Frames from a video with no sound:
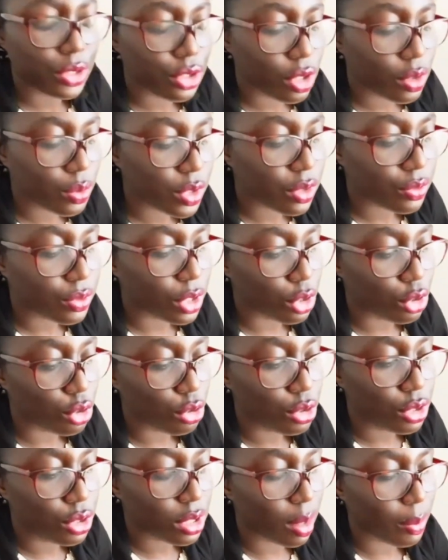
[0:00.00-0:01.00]
terms of the
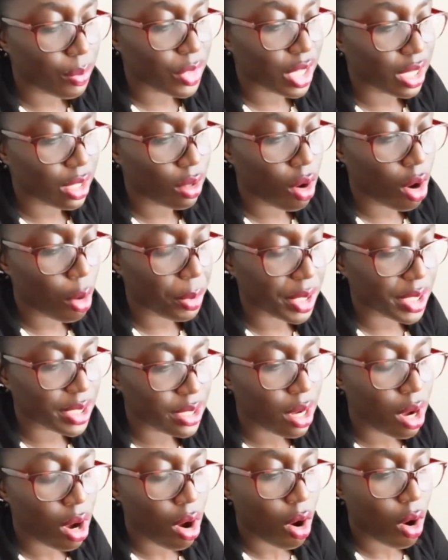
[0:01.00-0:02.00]
do something comment,